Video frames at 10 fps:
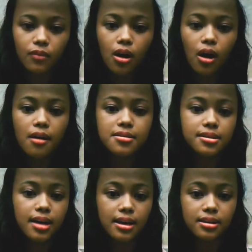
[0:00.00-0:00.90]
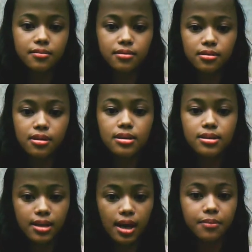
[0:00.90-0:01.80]
on-site
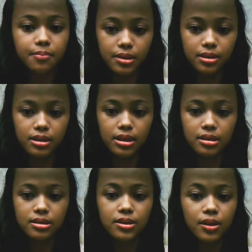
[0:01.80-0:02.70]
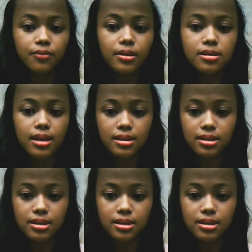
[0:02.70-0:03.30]
site building, server-side